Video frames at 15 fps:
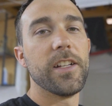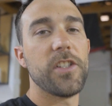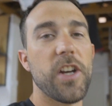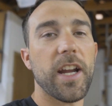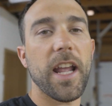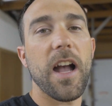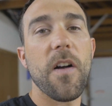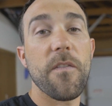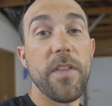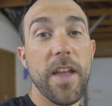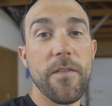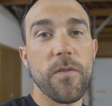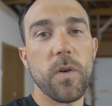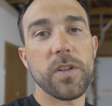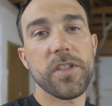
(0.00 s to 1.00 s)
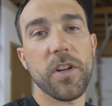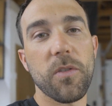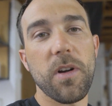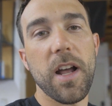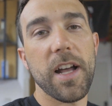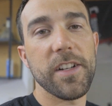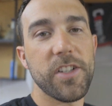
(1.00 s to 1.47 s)
Check out
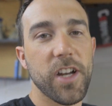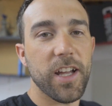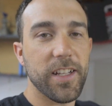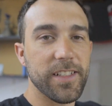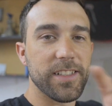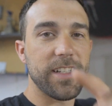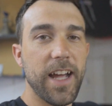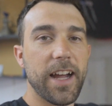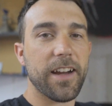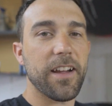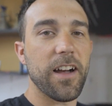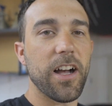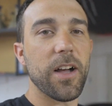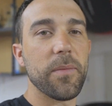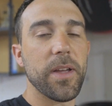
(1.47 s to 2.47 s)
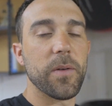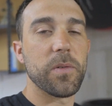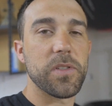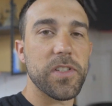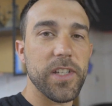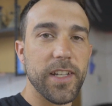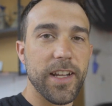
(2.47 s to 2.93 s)
vanvorisgarage.com, and
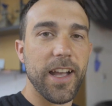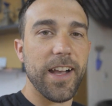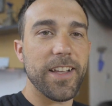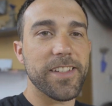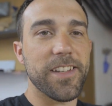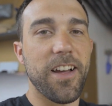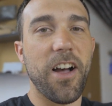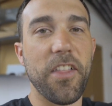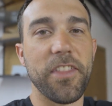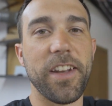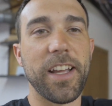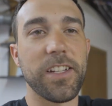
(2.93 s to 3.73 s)
we'll see you guys on the